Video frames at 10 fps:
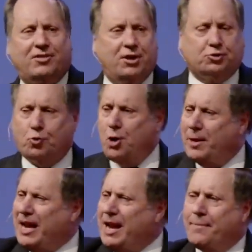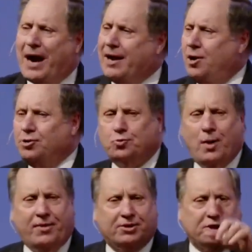in this room and anybody who's
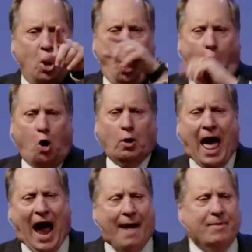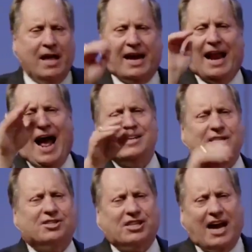with us online, can I
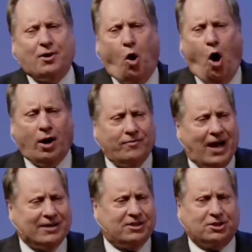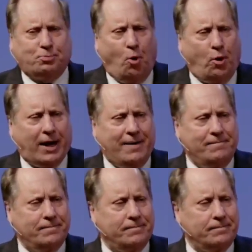just say to all of us this morning,